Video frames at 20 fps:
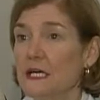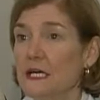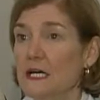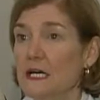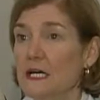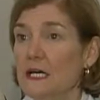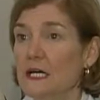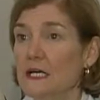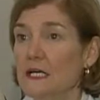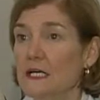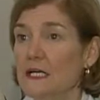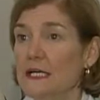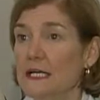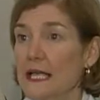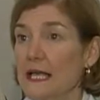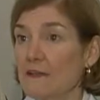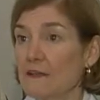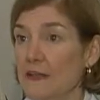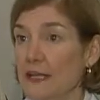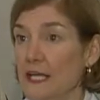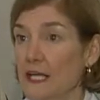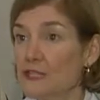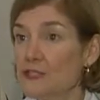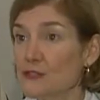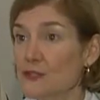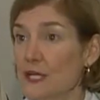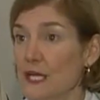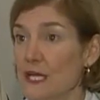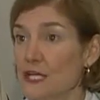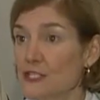uh, Catholic
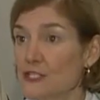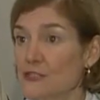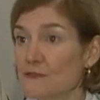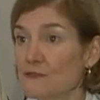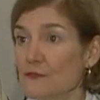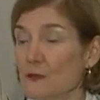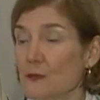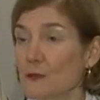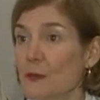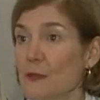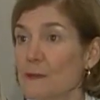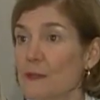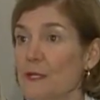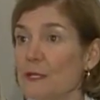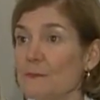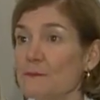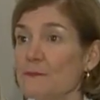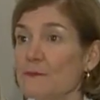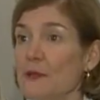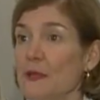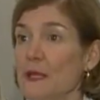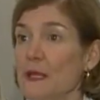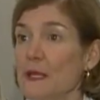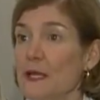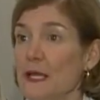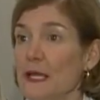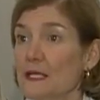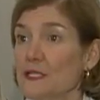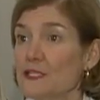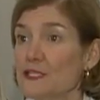education for women,
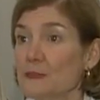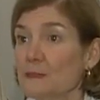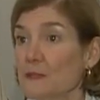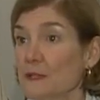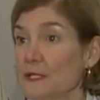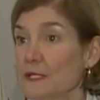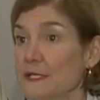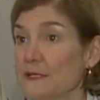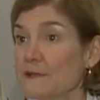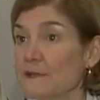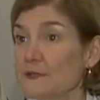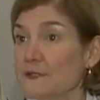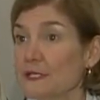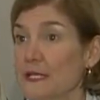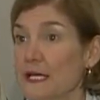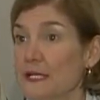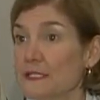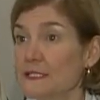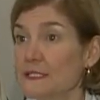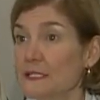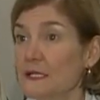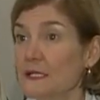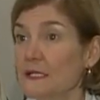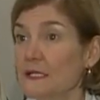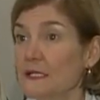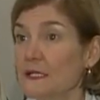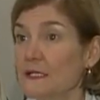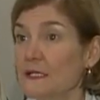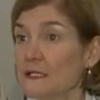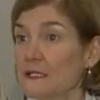and she believed that
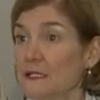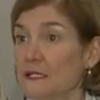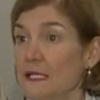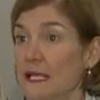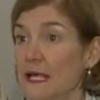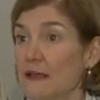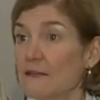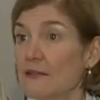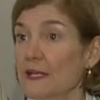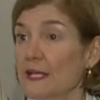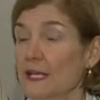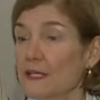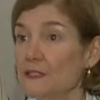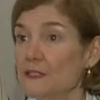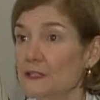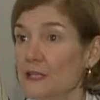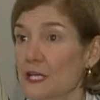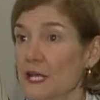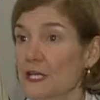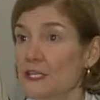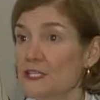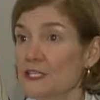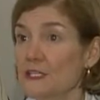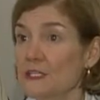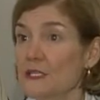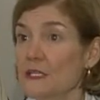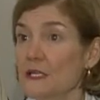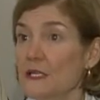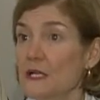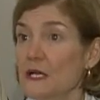uh, Catholic
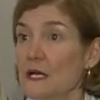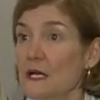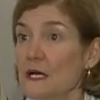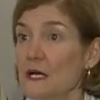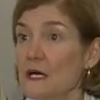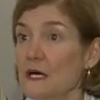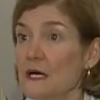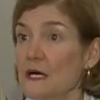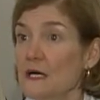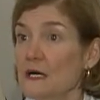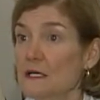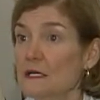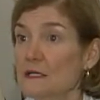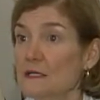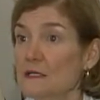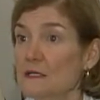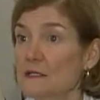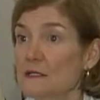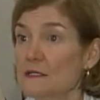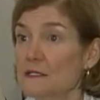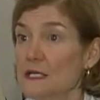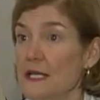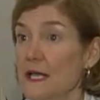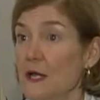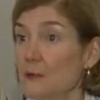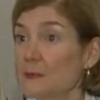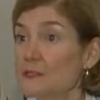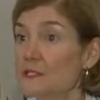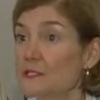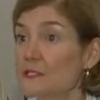education uh,
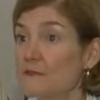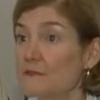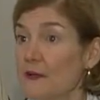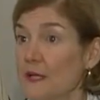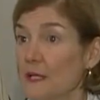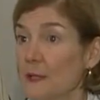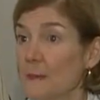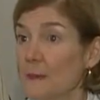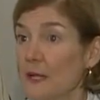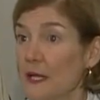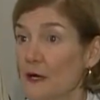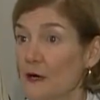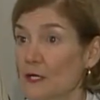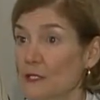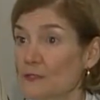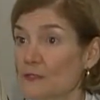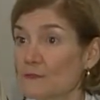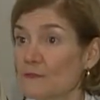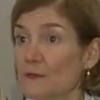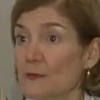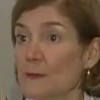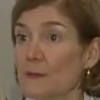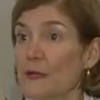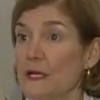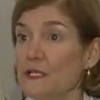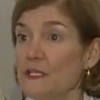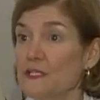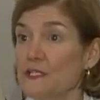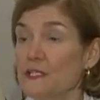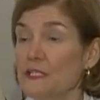helped develop character
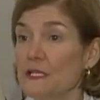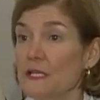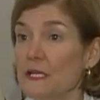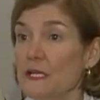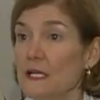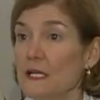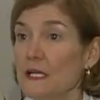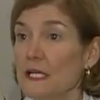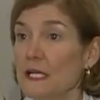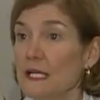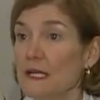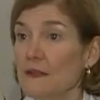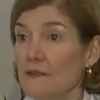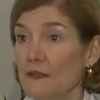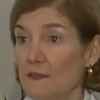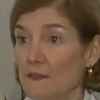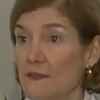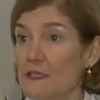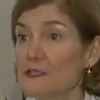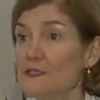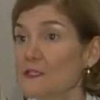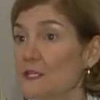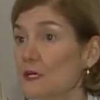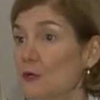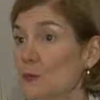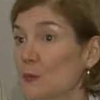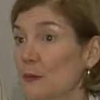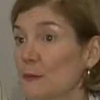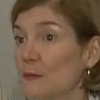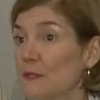formation and that these
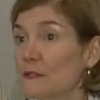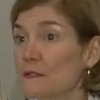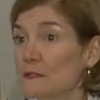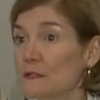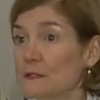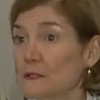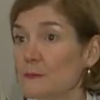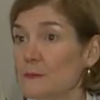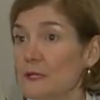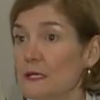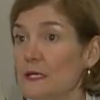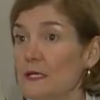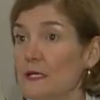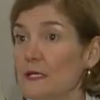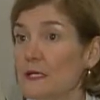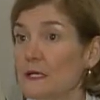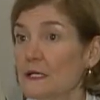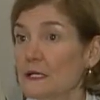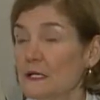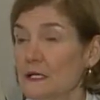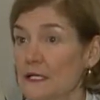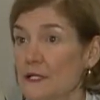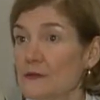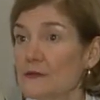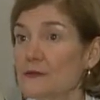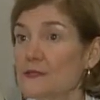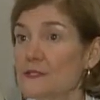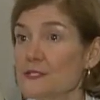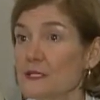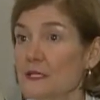young women could be
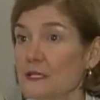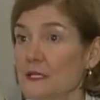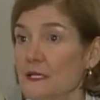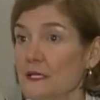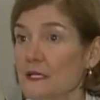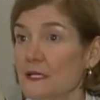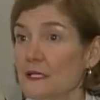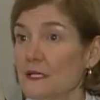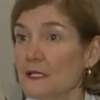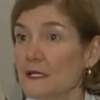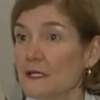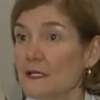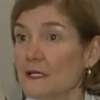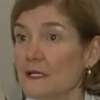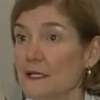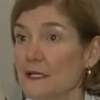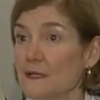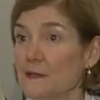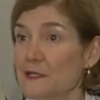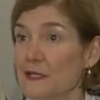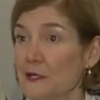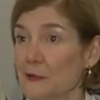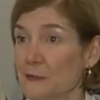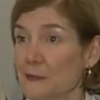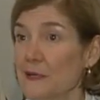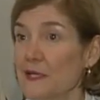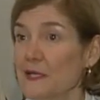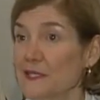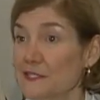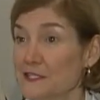leaders uh, and
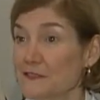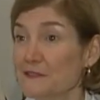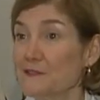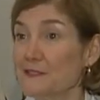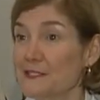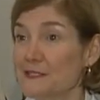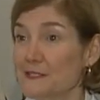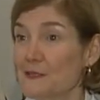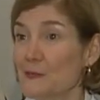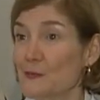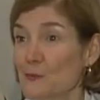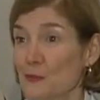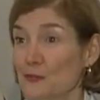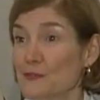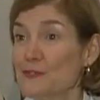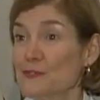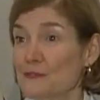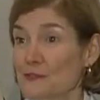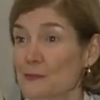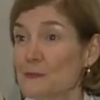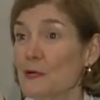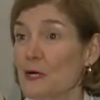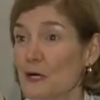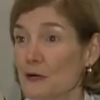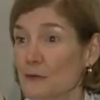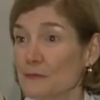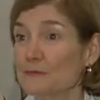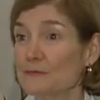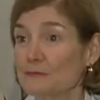help make a difference in the worlds of tomorrow.